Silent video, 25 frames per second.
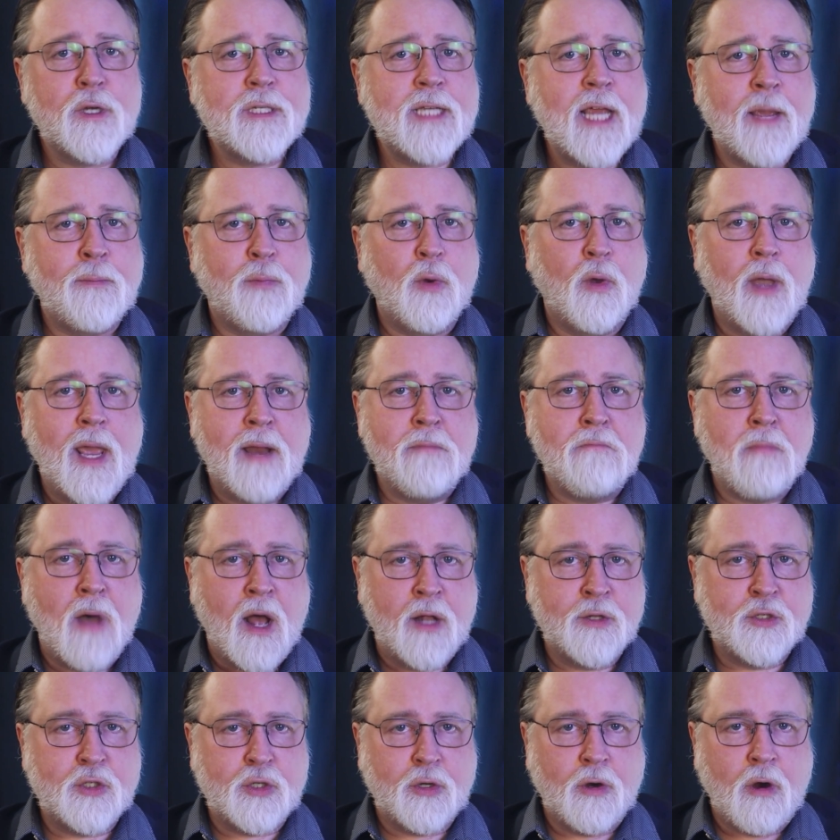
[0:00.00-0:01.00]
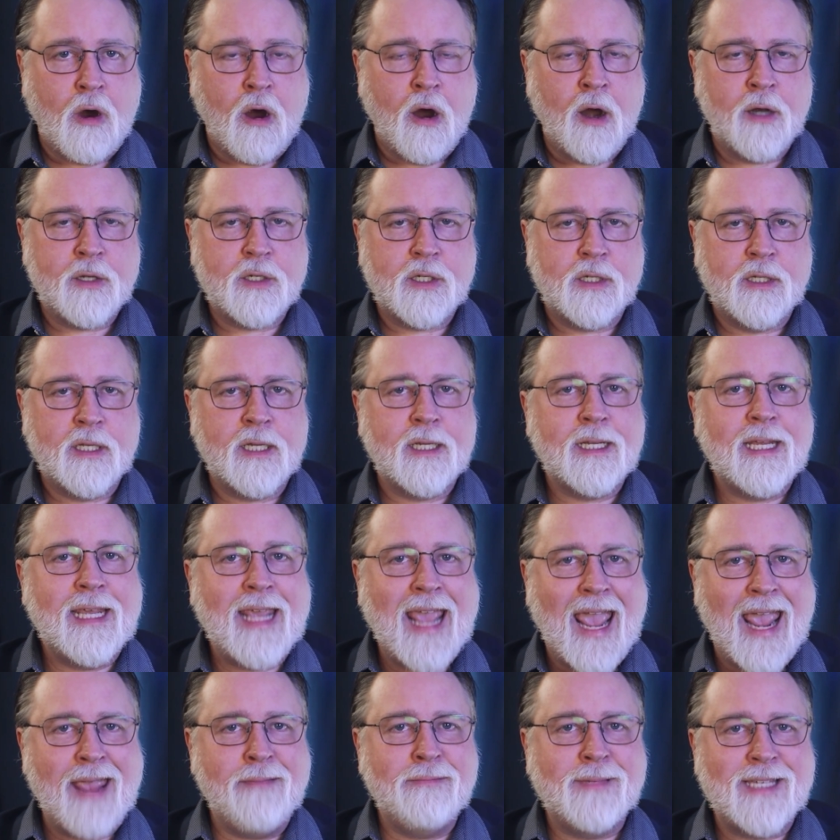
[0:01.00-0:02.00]
example, in Monster Hearts, the
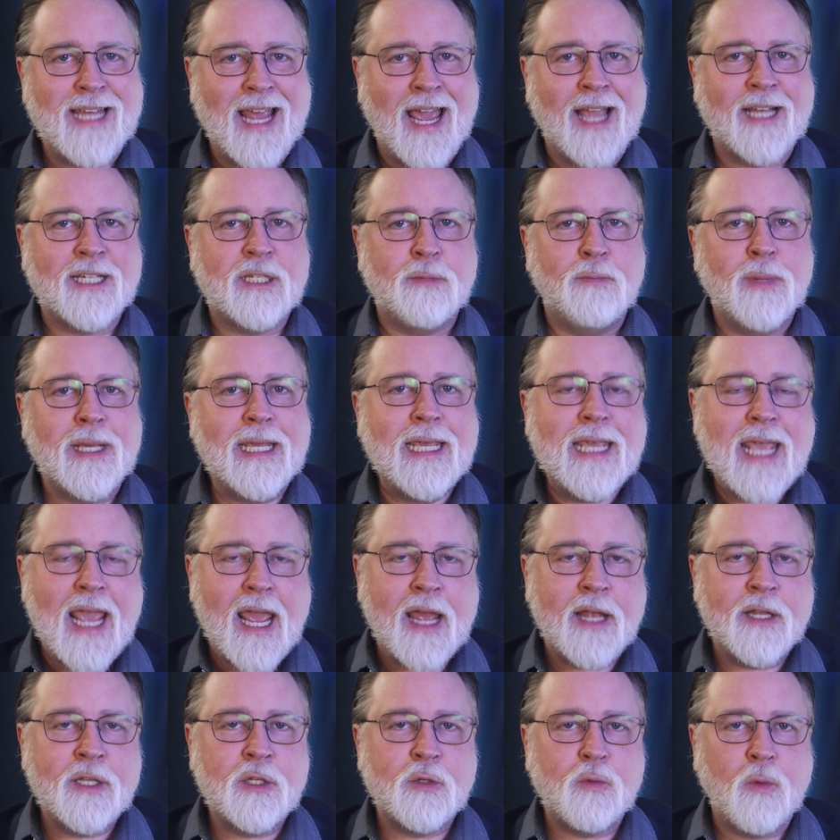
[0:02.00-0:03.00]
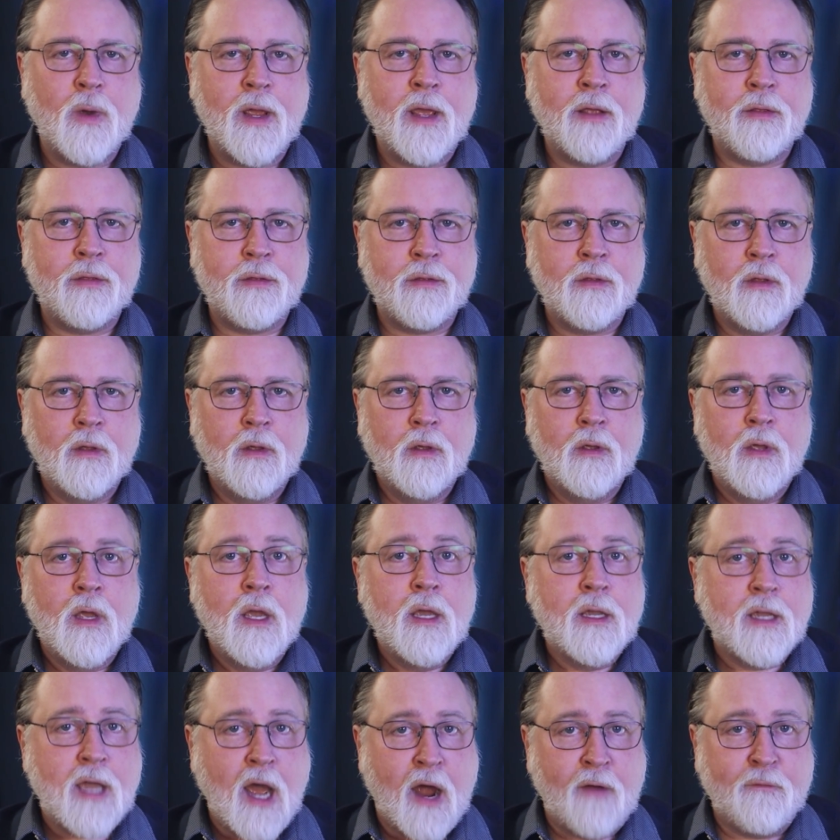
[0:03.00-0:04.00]
game text begins with
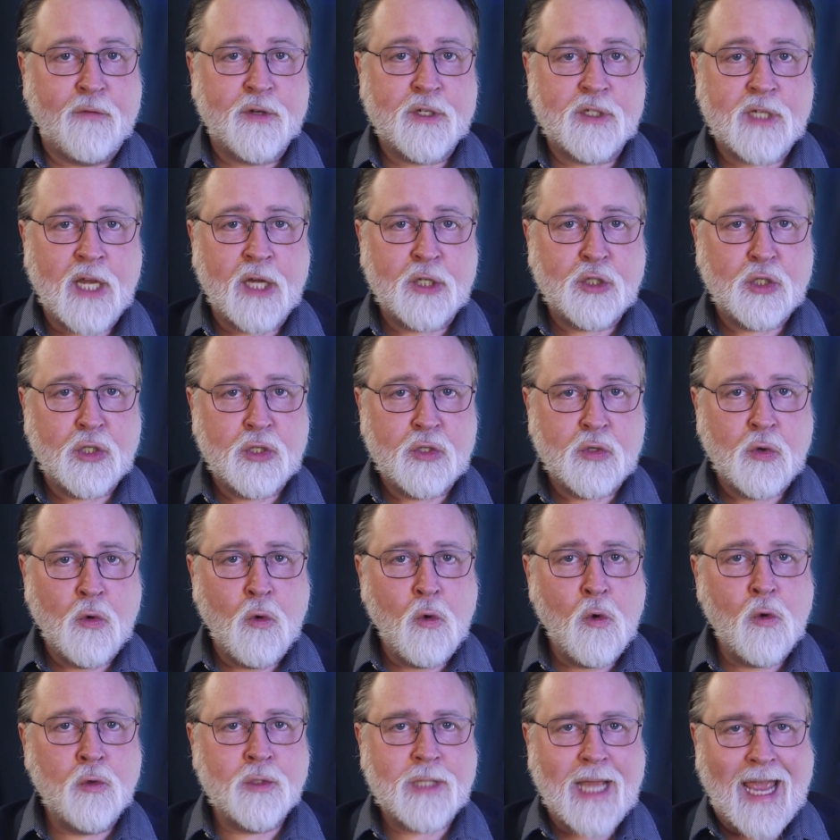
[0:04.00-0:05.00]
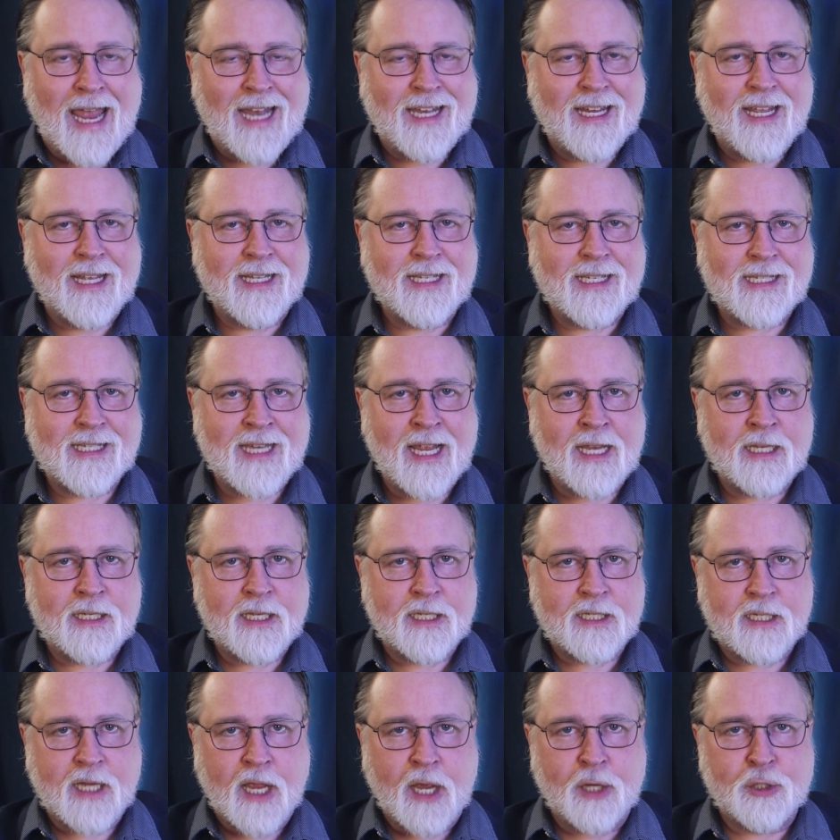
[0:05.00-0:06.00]
conversation tools and consent
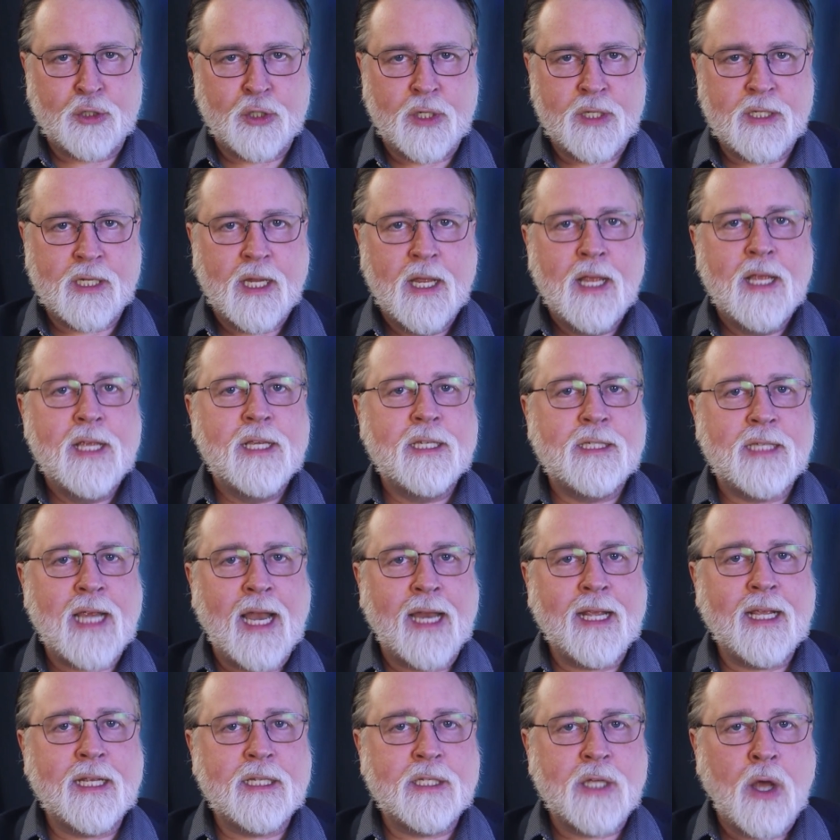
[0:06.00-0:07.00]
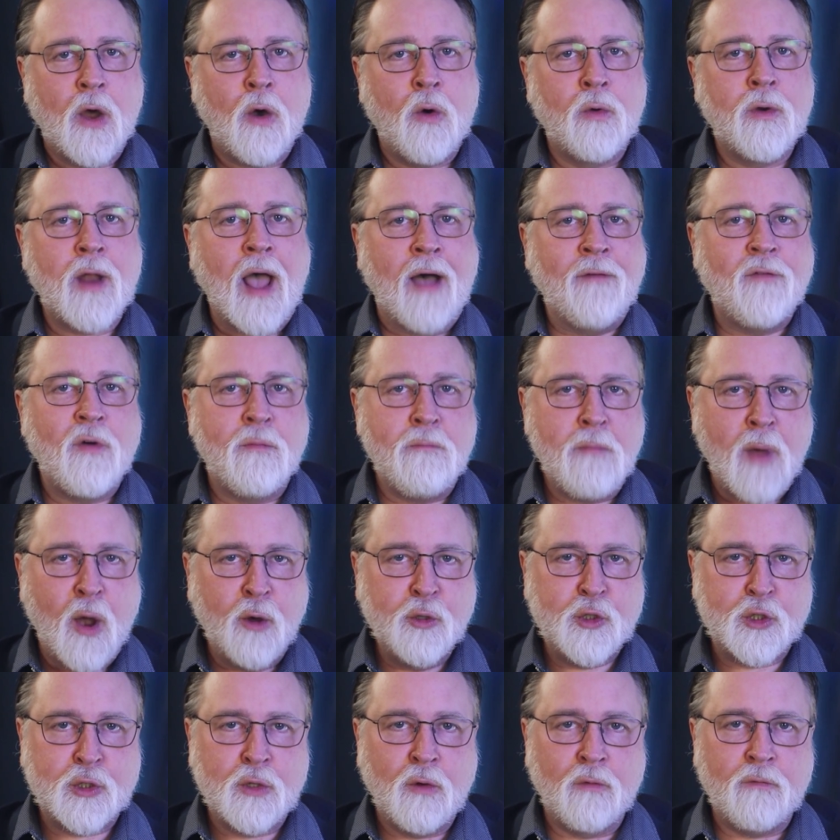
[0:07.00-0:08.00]
discussions, setting a tone of
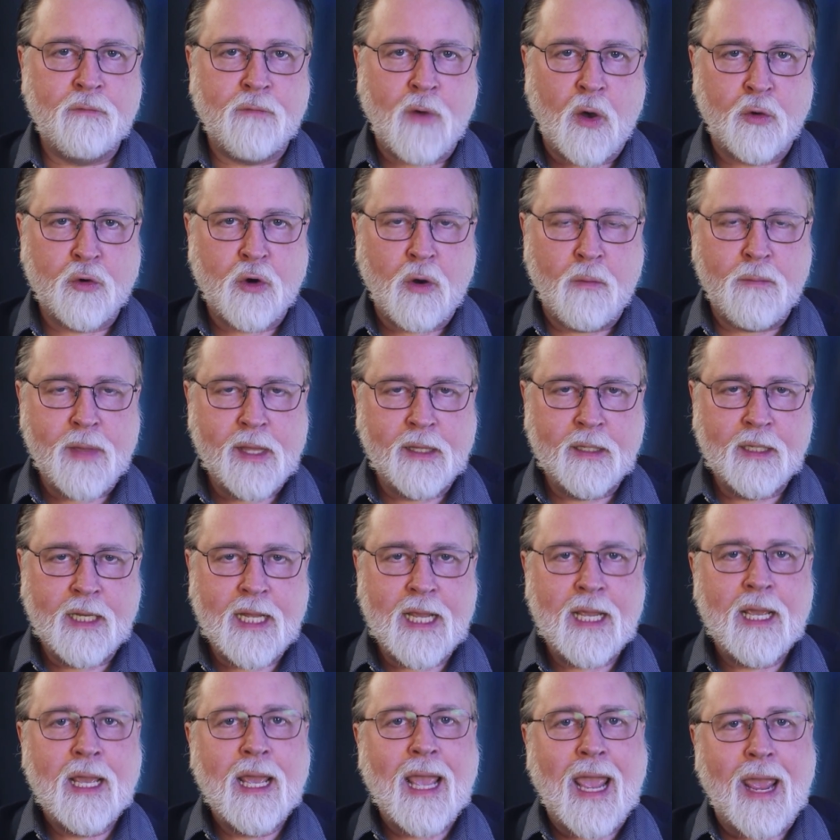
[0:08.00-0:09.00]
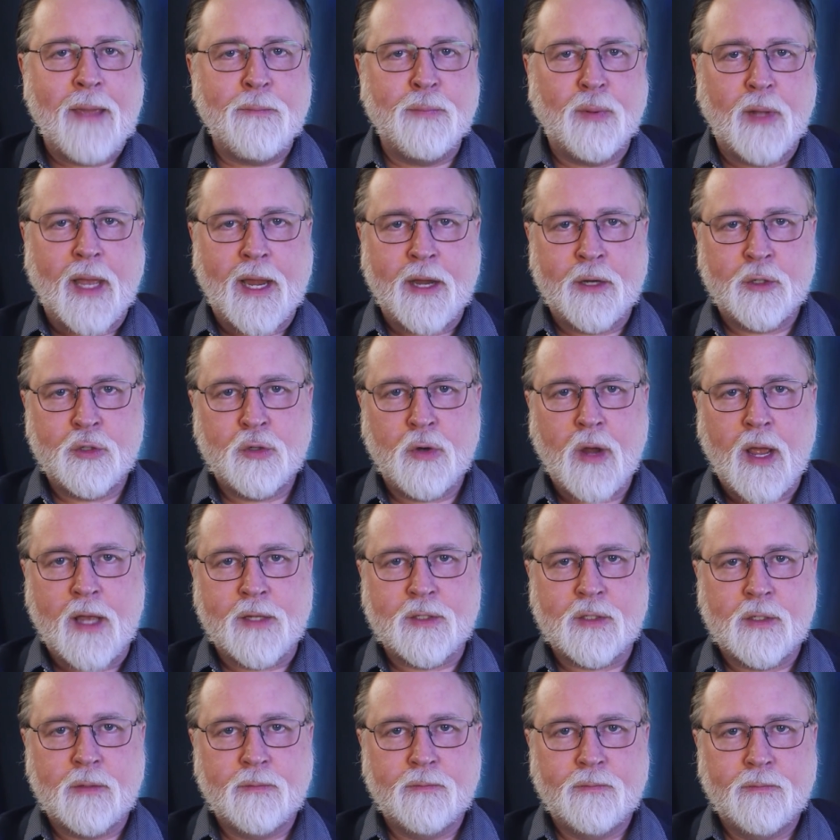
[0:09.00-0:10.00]
emotional vulnerability and player
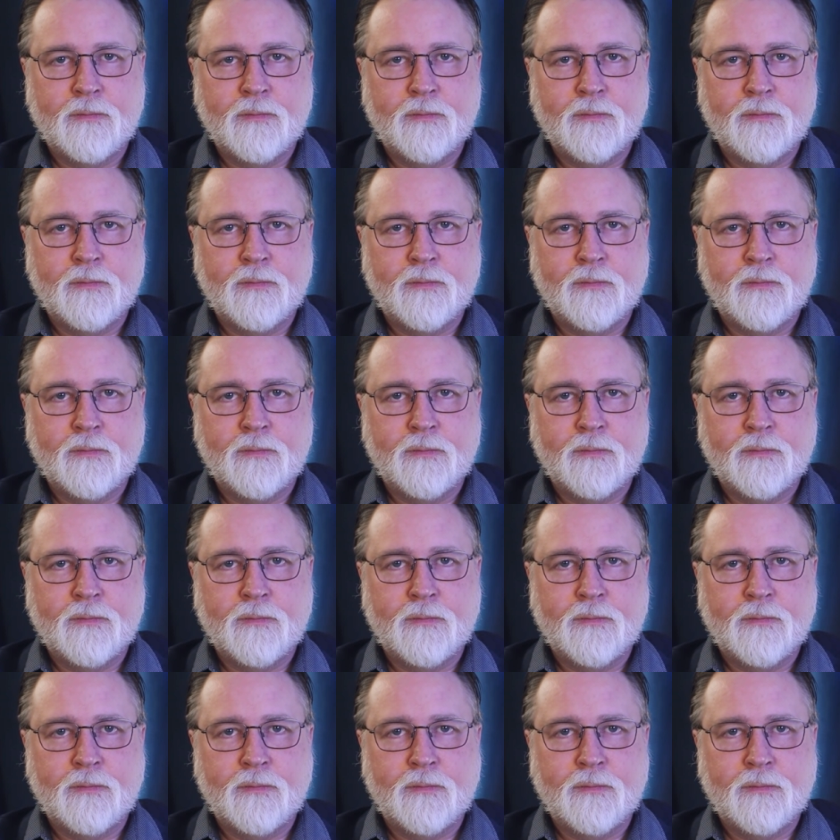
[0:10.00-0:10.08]
trust.